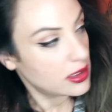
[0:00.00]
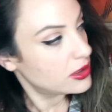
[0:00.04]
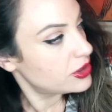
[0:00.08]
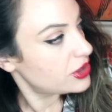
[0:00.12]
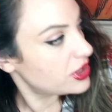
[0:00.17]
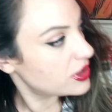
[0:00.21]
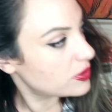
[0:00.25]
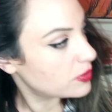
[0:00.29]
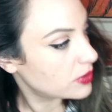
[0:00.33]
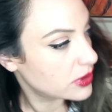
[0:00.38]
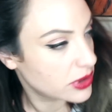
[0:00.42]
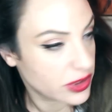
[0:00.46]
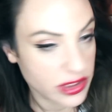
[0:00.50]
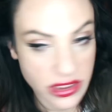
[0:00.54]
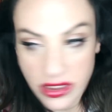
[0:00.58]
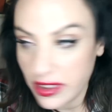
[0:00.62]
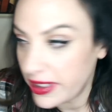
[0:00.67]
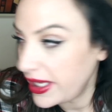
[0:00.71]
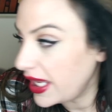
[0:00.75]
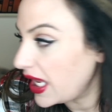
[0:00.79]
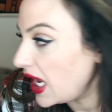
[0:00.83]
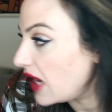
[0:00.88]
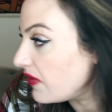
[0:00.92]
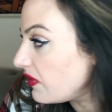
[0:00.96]
She's
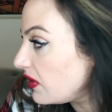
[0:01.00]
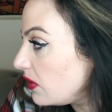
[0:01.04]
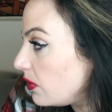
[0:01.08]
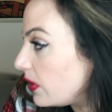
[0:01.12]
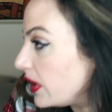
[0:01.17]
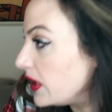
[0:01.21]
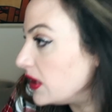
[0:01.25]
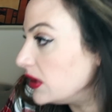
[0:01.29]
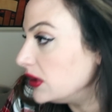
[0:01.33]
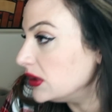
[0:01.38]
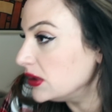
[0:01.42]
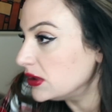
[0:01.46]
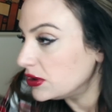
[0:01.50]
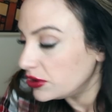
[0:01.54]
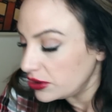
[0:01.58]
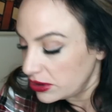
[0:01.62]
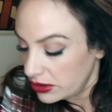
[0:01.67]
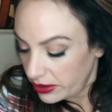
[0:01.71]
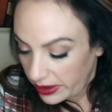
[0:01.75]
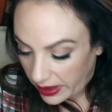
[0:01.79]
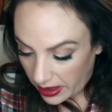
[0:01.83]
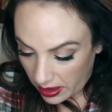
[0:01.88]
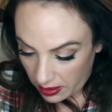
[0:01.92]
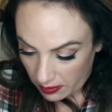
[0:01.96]
looking everywhere.
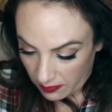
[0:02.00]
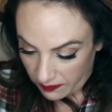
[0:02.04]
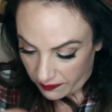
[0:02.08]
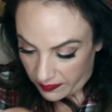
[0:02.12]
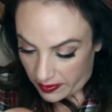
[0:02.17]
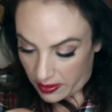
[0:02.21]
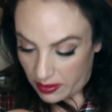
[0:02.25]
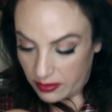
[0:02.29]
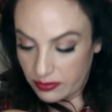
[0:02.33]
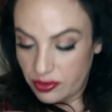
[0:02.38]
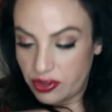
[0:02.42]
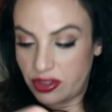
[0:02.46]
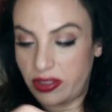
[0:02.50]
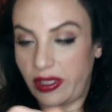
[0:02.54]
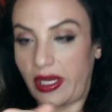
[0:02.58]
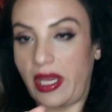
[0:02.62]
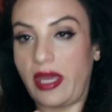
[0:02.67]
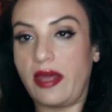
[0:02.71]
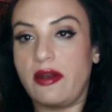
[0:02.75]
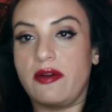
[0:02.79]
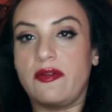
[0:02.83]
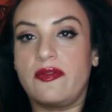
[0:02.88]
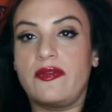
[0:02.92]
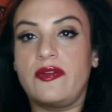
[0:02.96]
She's looking at her phone. She's
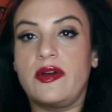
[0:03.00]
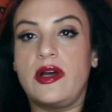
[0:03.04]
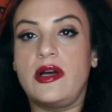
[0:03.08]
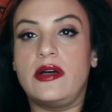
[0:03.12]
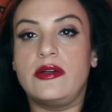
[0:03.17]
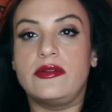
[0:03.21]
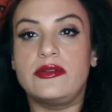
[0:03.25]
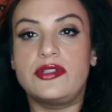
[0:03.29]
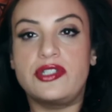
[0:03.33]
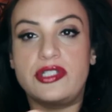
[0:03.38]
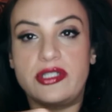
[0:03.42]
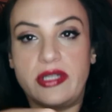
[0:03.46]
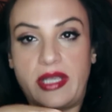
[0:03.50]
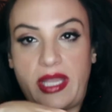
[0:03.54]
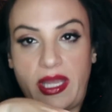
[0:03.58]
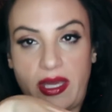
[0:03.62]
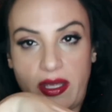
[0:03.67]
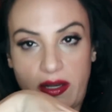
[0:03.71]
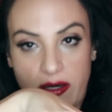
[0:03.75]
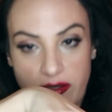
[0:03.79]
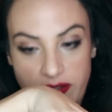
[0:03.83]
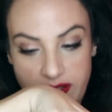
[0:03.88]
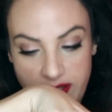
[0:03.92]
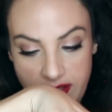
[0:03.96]
looking at her phone. She's
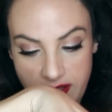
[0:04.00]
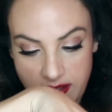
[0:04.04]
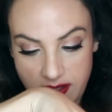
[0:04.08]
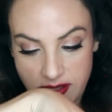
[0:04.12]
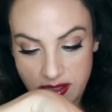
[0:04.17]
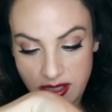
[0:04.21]
looking at her